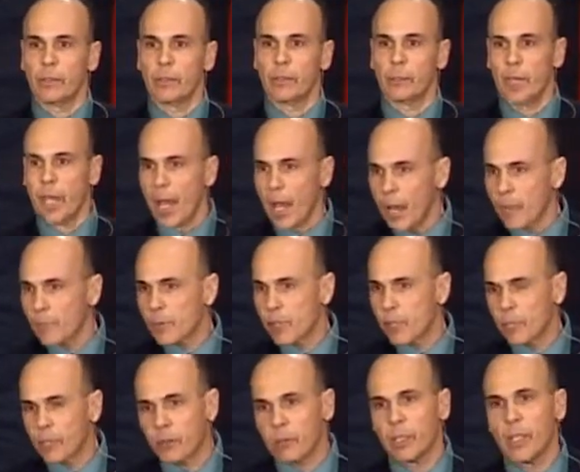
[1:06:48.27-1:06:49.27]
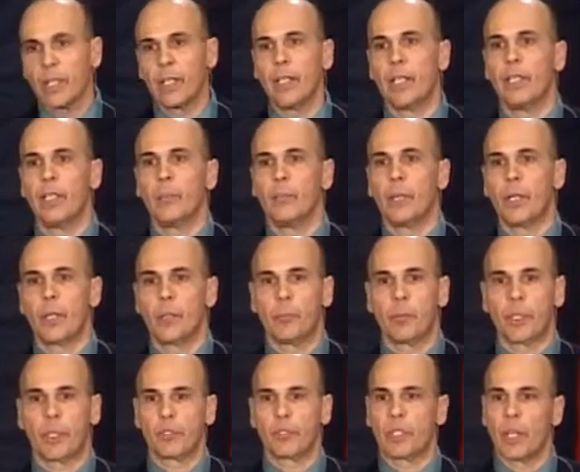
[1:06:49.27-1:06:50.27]
We absolutely need them here
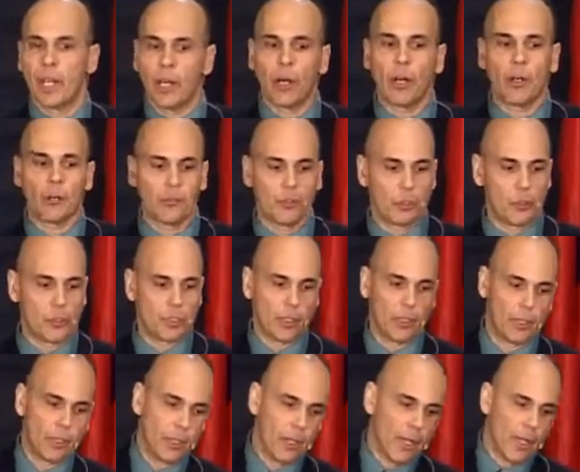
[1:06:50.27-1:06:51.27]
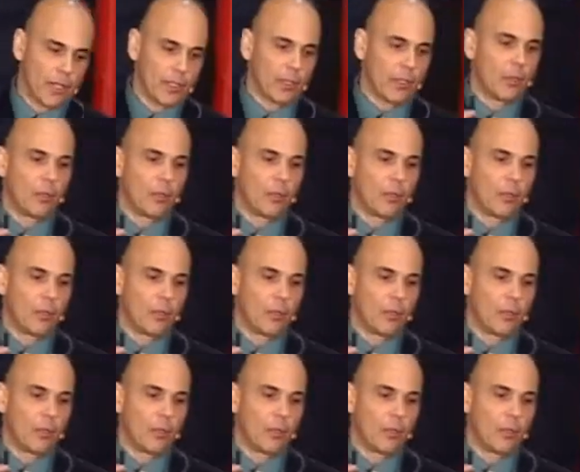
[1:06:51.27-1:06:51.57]
because they are our future. And you know